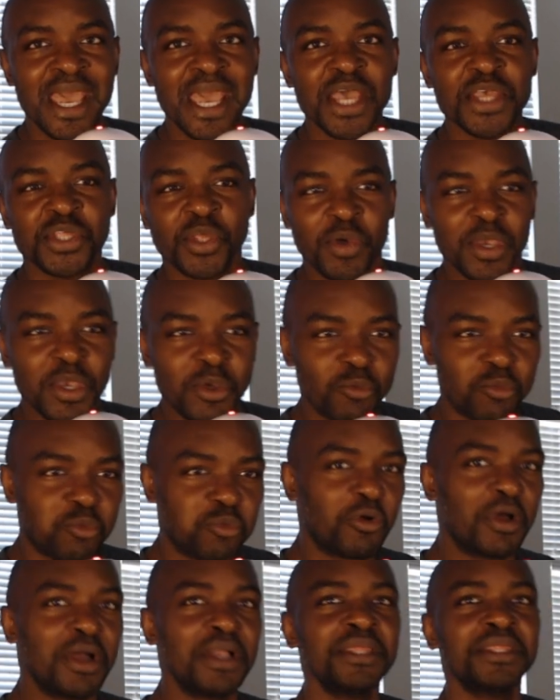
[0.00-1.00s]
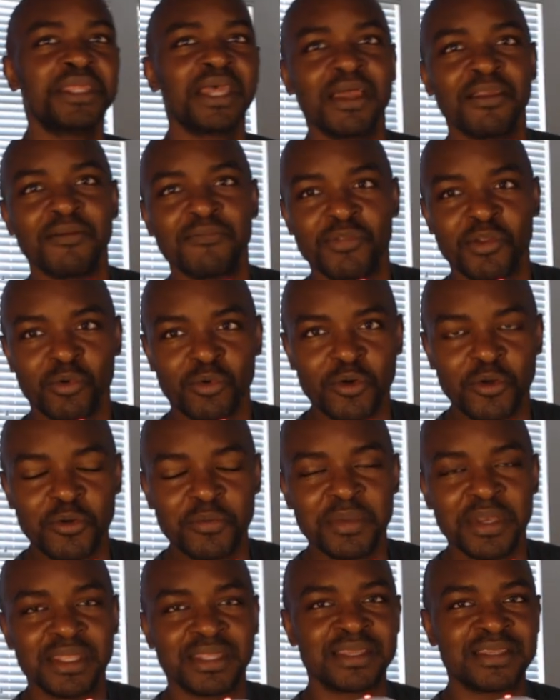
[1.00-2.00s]
So he runs out of the
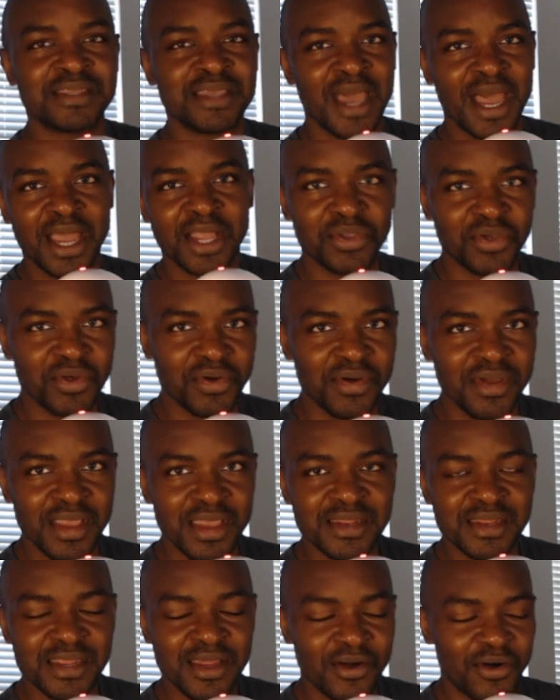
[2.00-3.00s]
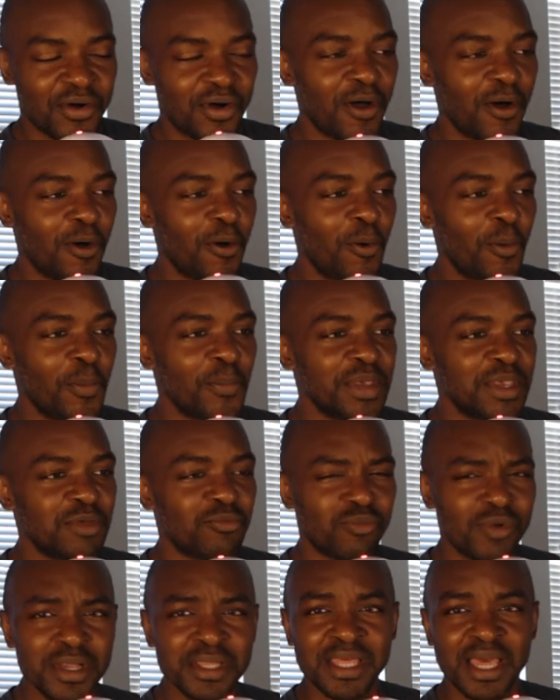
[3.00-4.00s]
room. He's attacked her in her home. He
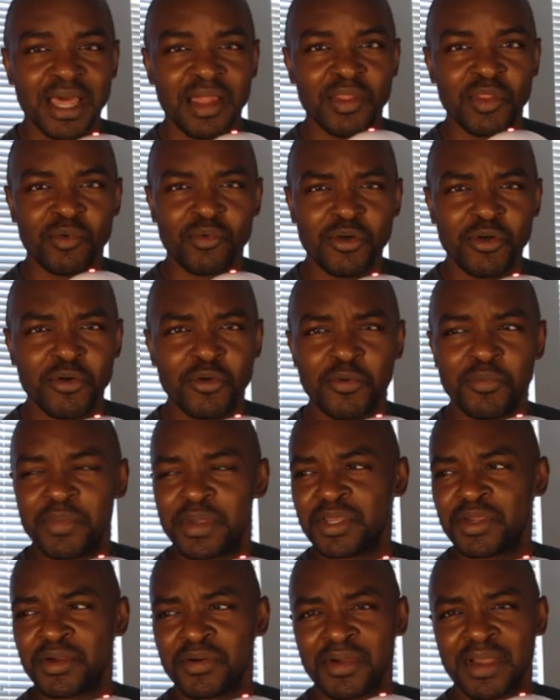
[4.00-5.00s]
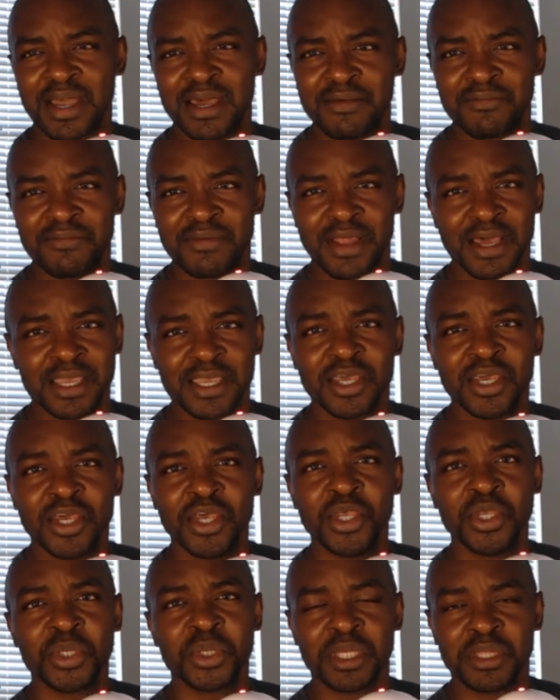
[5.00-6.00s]
runs out of the room, and you're kind of like,
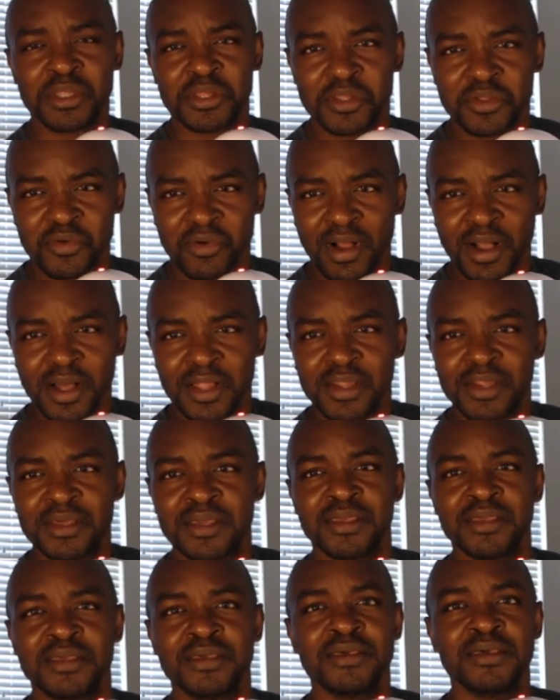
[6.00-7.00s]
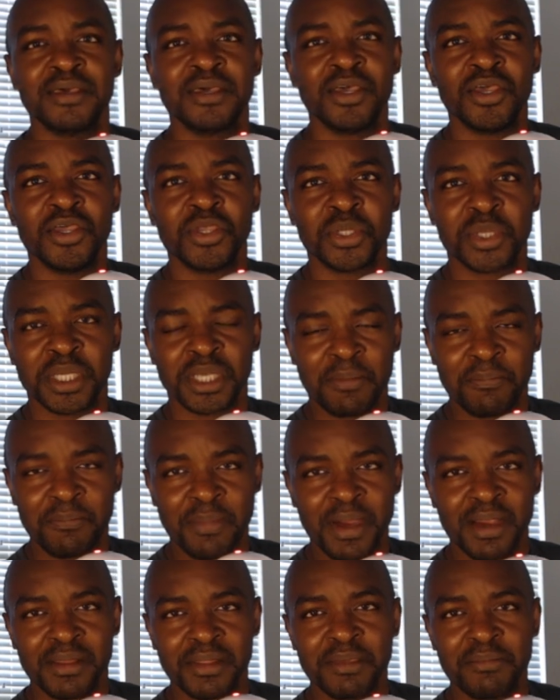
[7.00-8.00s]
she's struggling. She can
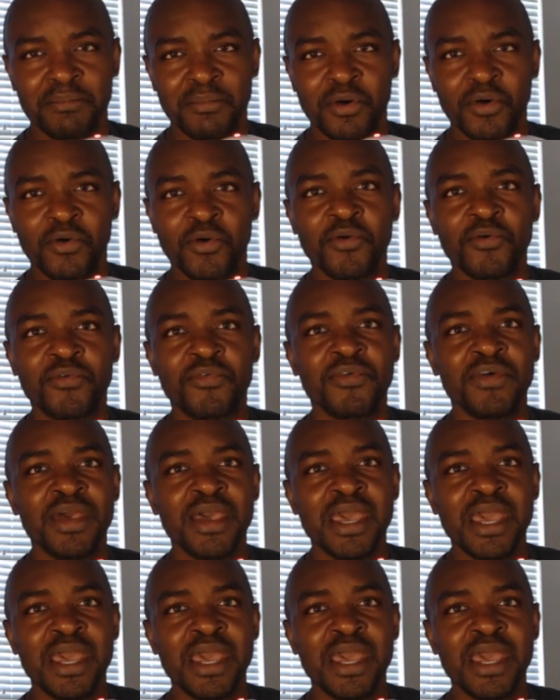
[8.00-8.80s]
barely move.